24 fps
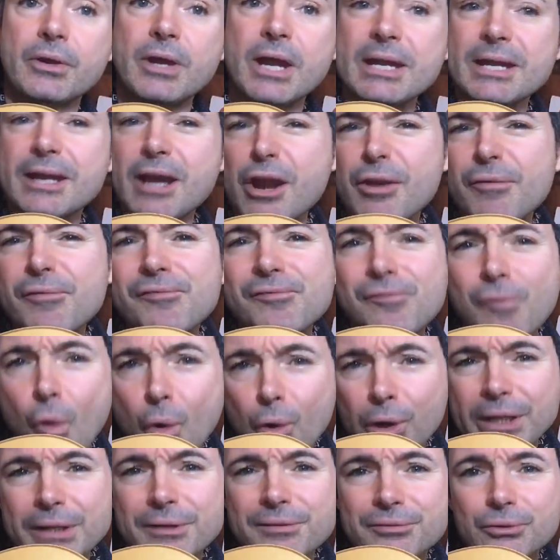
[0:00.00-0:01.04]
you're kind of
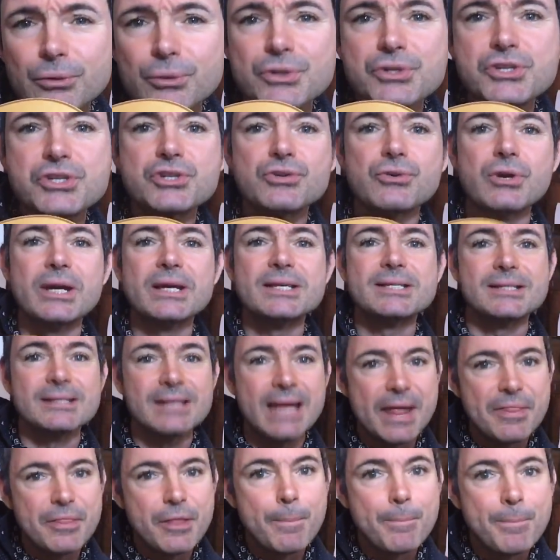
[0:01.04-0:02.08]
falling through the strings and
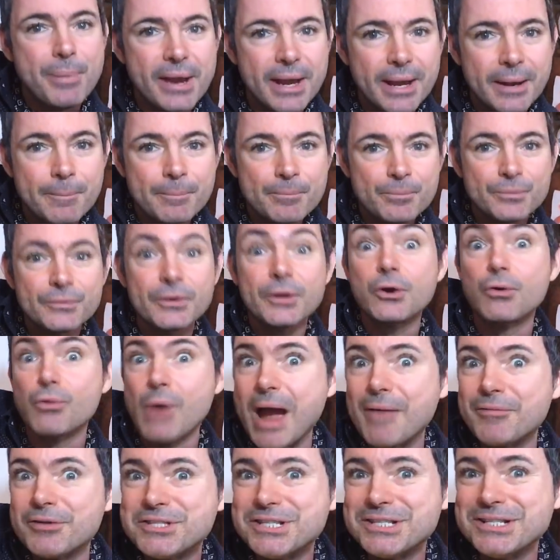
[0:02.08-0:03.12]
letting the pick
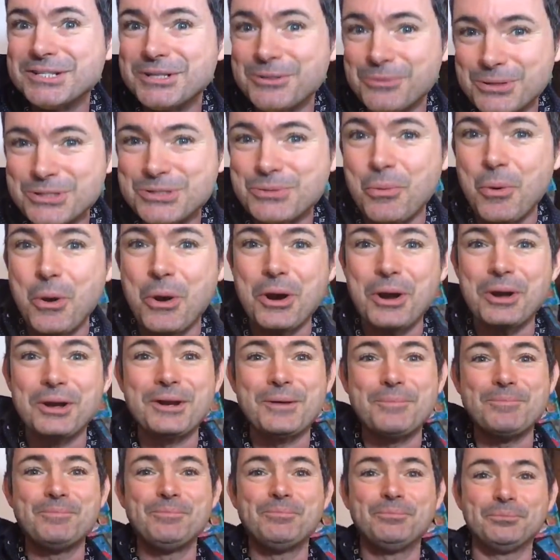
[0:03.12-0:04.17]
gravity do its
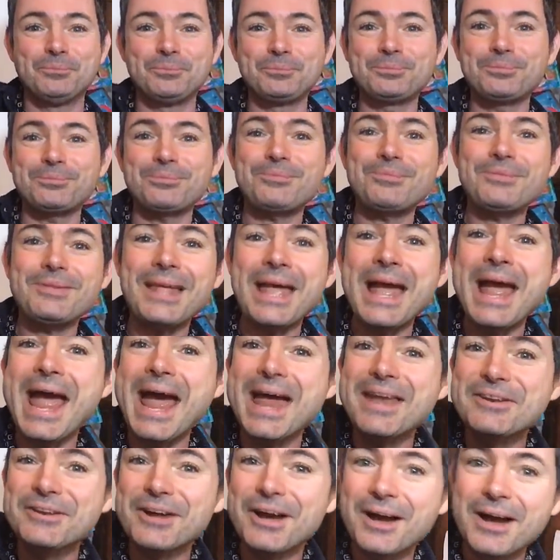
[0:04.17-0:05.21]
work,
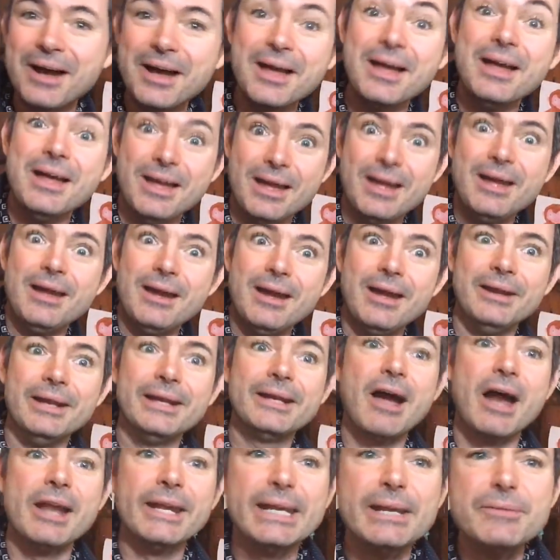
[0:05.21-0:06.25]
and it
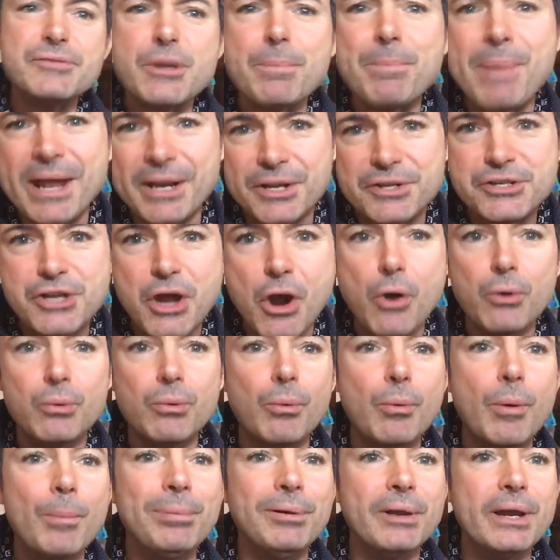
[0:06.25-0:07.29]
kind of gives a better tone
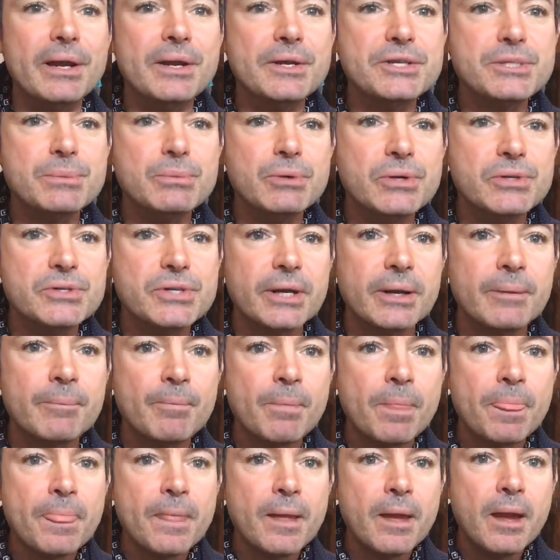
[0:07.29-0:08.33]
when we're playing this music.
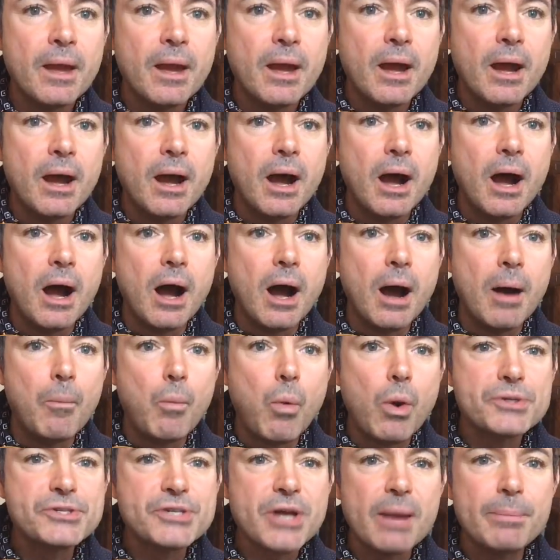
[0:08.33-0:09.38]

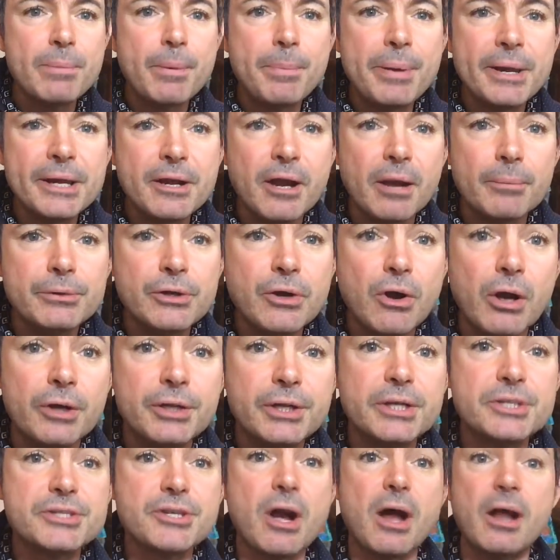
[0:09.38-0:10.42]
What type of pickup you got on
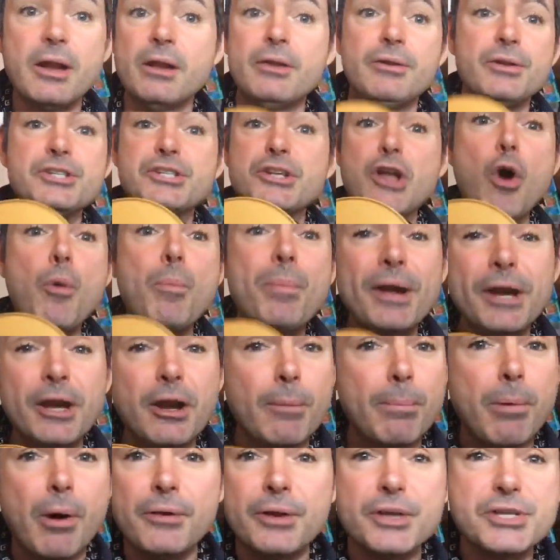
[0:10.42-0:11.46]
your guitar? There's no
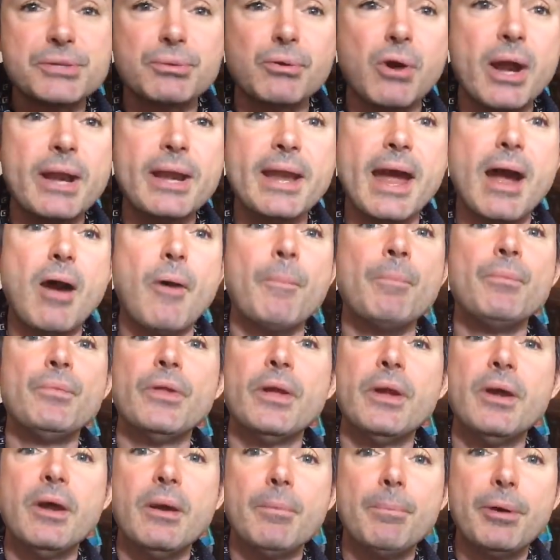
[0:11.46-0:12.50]
pickup on this right now,
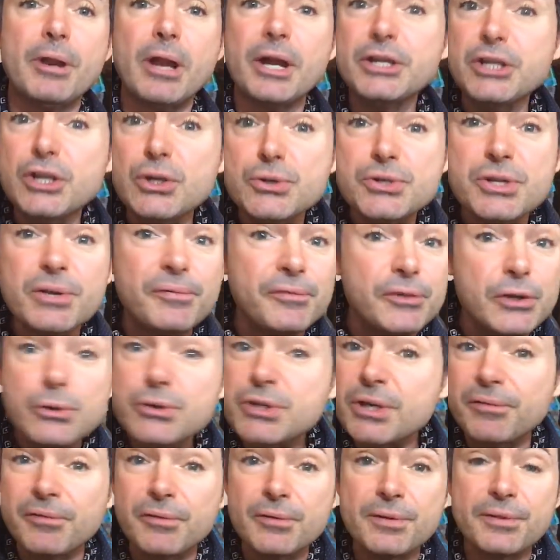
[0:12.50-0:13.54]
but I use a
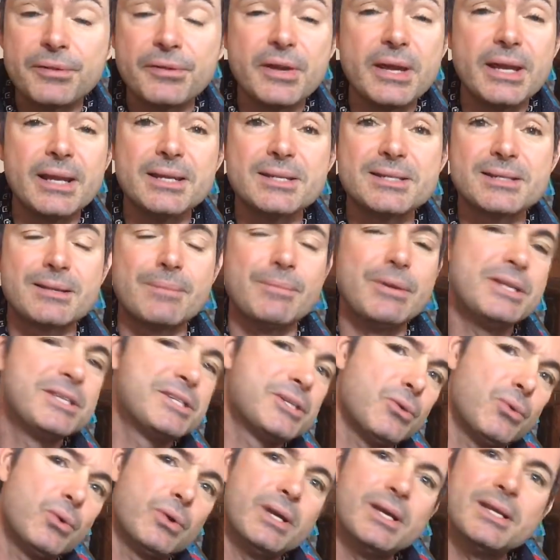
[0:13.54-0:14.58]
few different things. It's
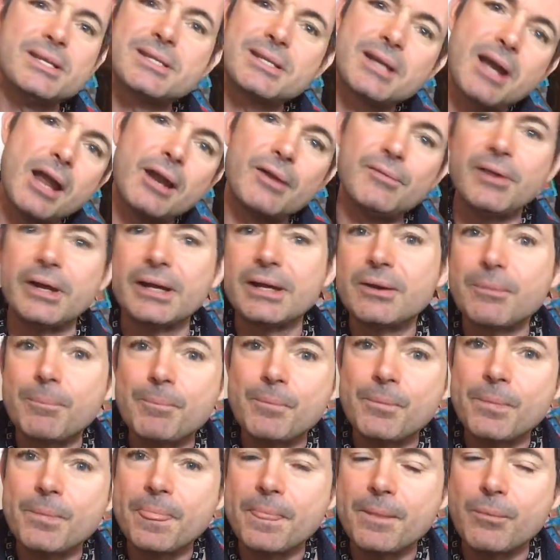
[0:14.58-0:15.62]
kind of like
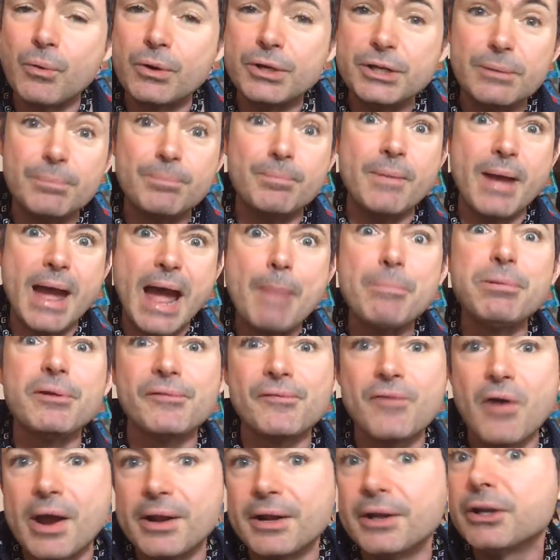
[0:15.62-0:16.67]
when you're
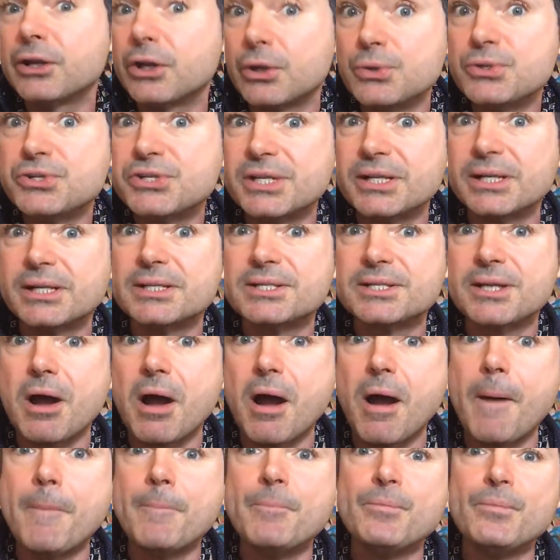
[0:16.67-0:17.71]
amplifying an acoustic
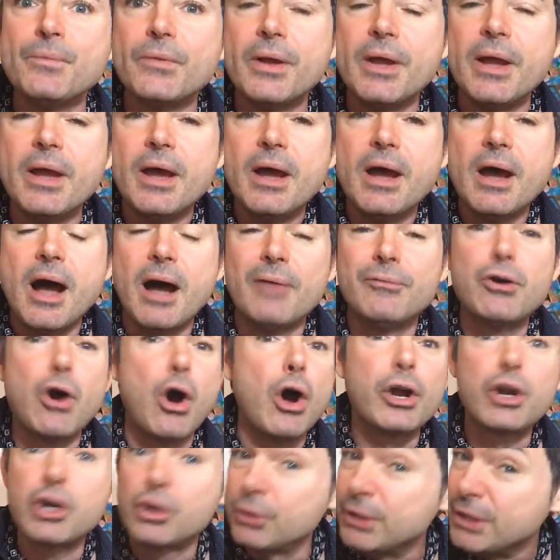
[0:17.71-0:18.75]
guitar. I've
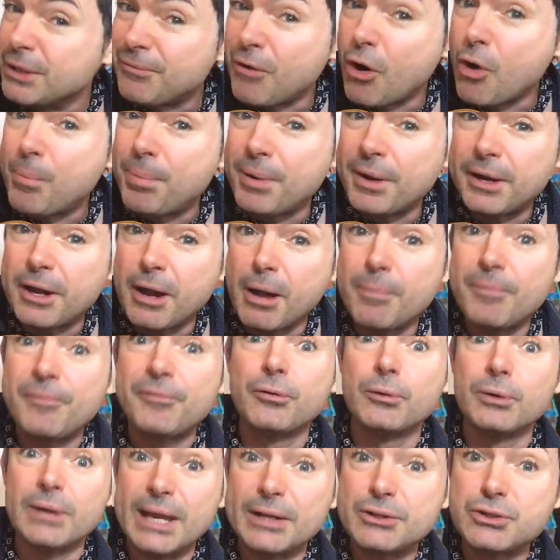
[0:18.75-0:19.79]
got a Crevo pickup
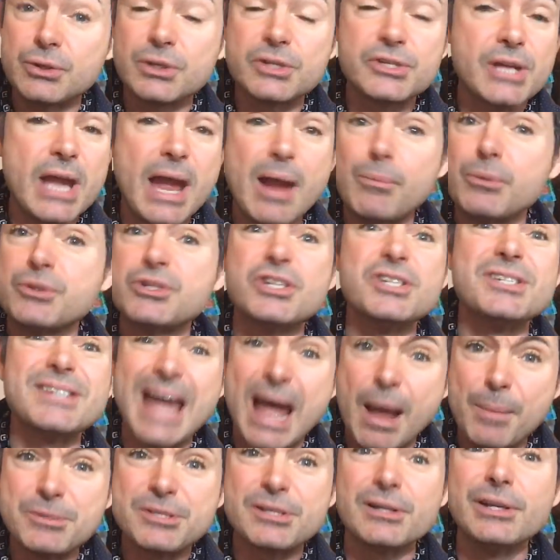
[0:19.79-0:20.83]
for electric sound, which is
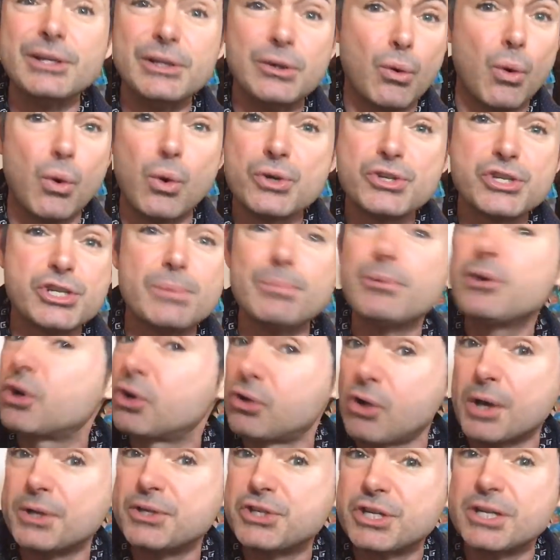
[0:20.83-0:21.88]
absolutely awesome,
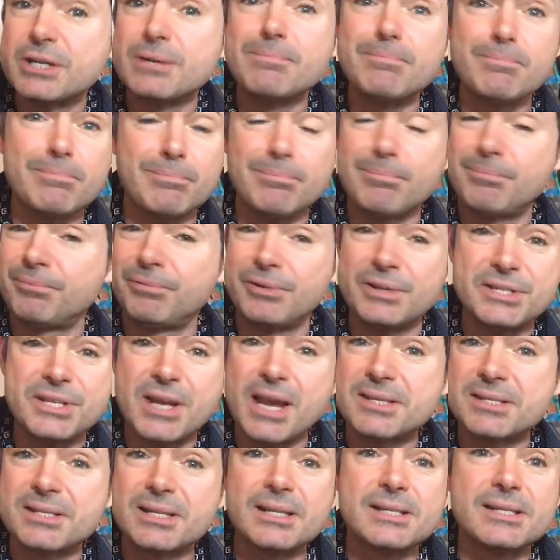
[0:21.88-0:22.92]
crunching.
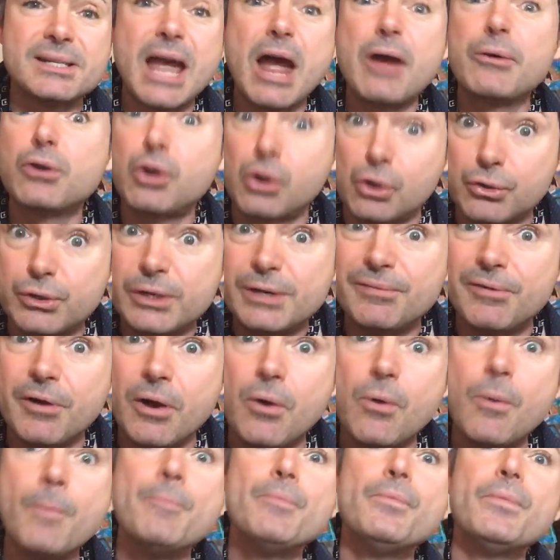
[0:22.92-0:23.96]
Fantastic sound,
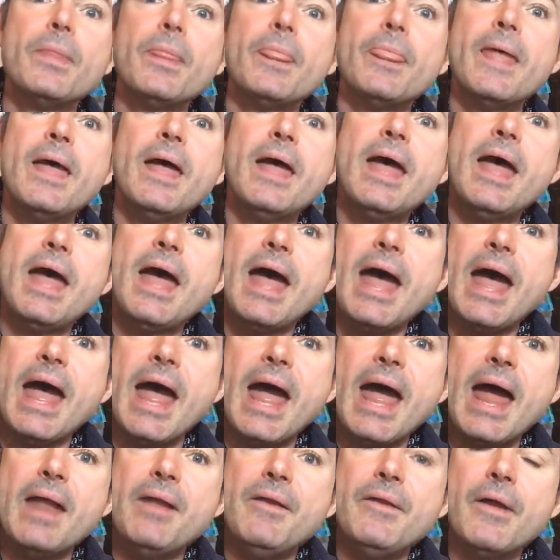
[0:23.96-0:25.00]
Crevo,
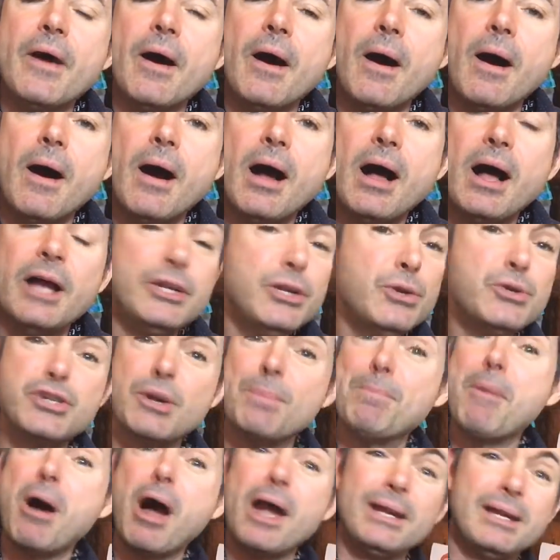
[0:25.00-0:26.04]
and I use
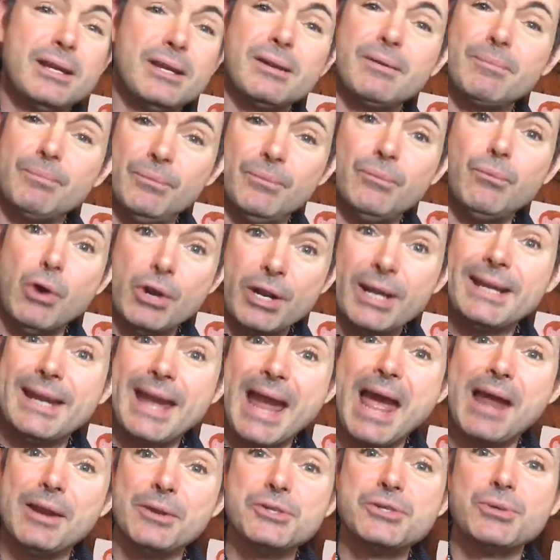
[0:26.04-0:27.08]
a mic when I
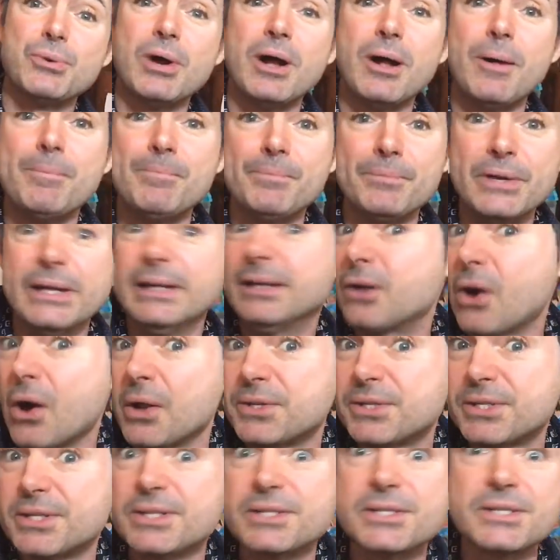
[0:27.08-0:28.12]
can as well in
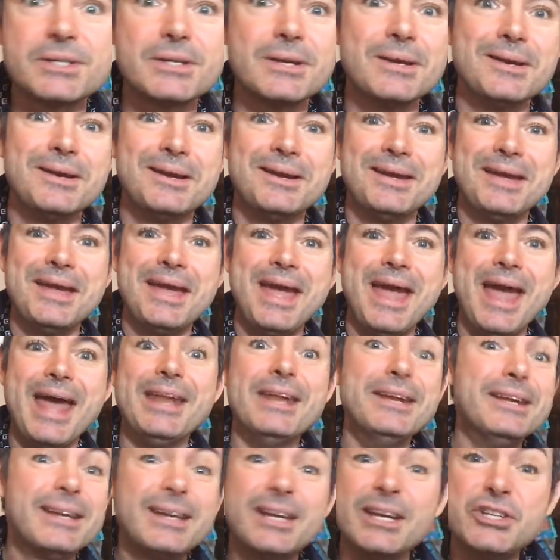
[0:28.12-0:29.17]
concerts, and
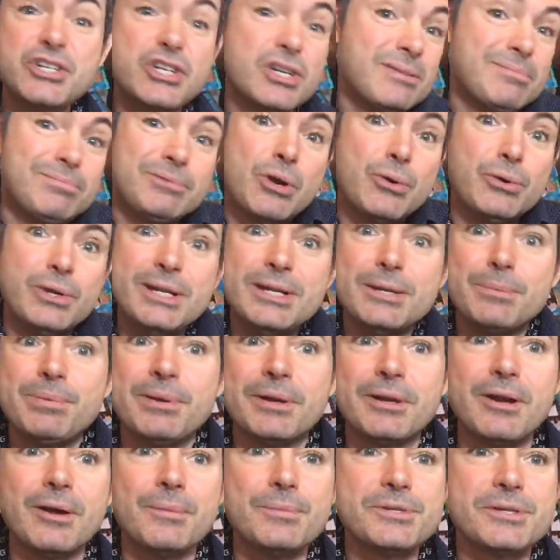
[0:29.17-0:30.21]
in the kitchen don't need a
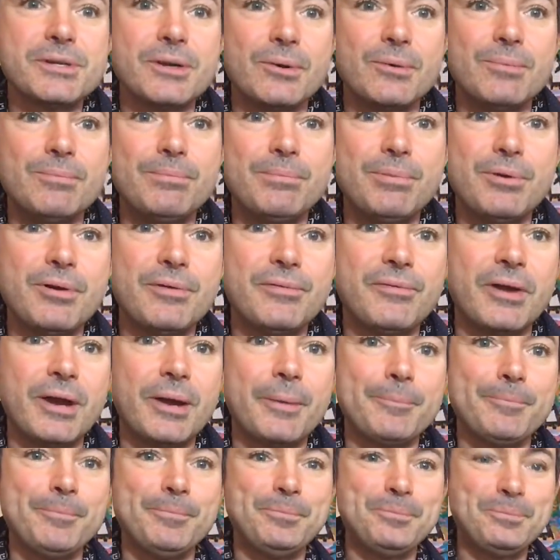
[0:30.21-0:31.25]
pickup, so perfect.